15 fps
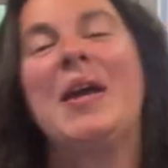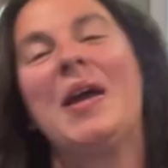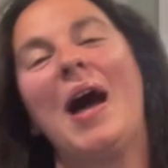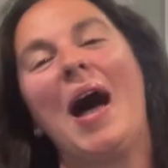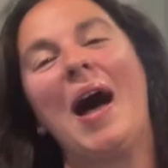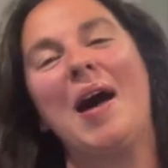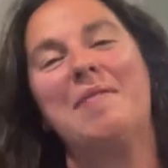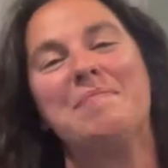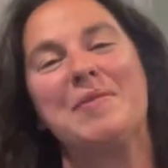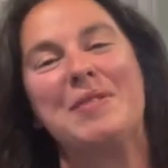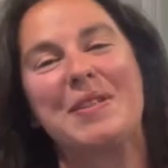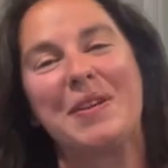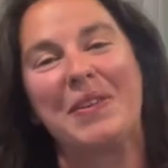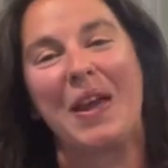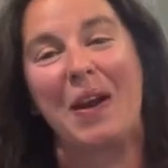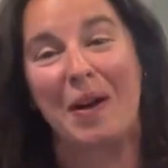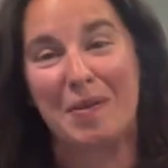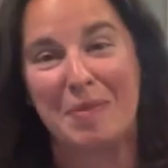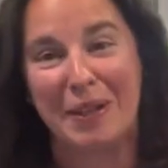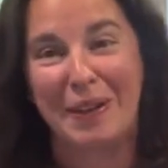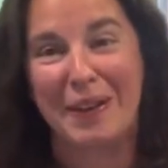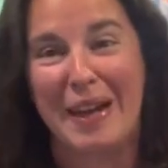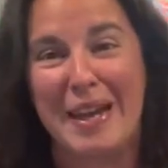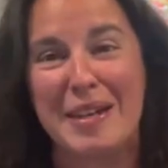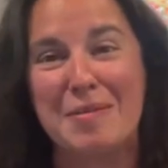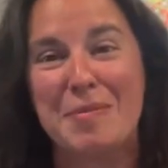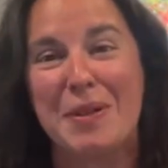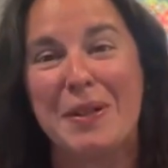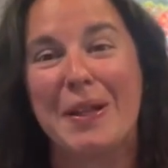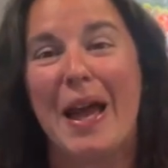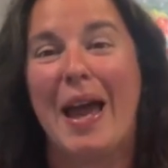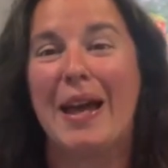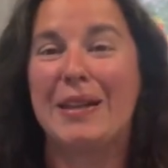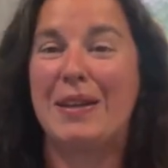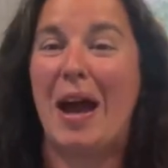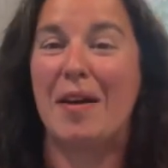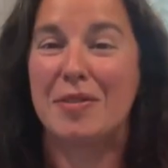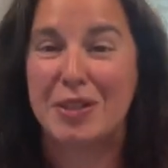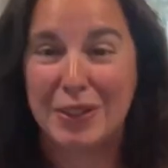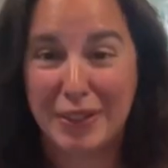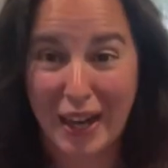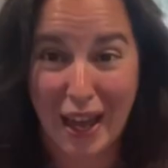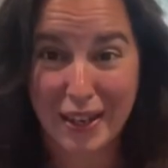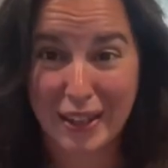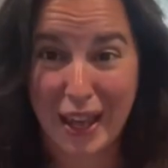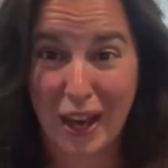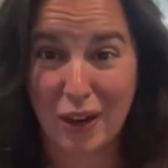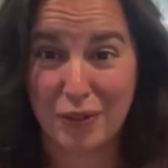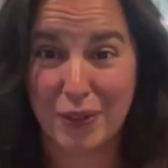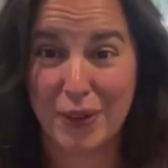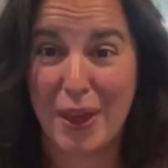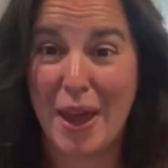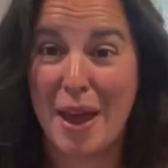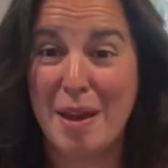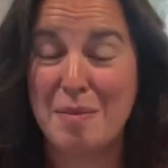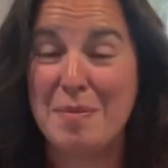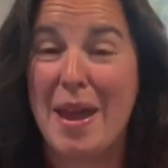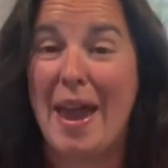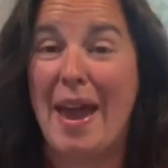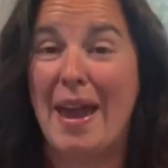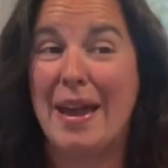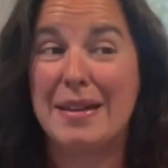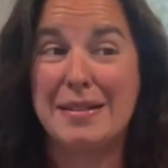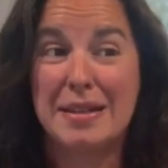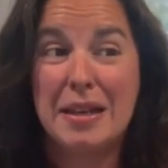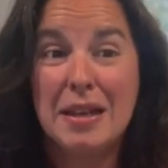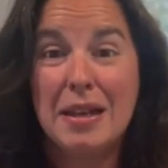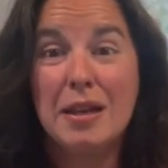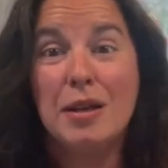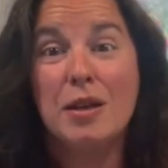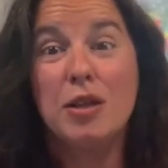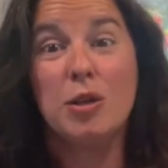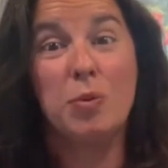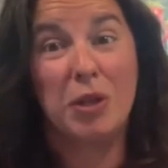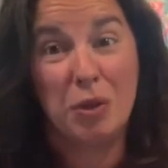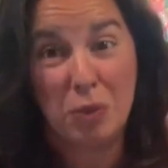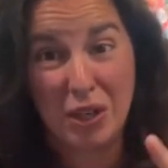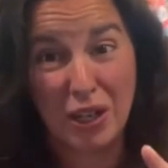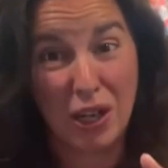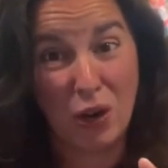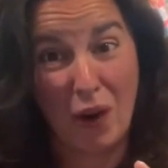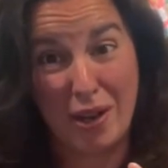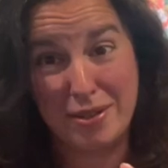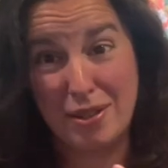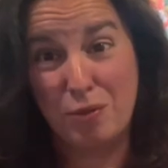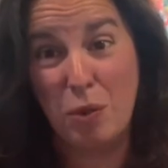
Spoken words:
Hi. So they are a bigger animal, and you have to learn how to care for them, and you wouldn't want an aggressive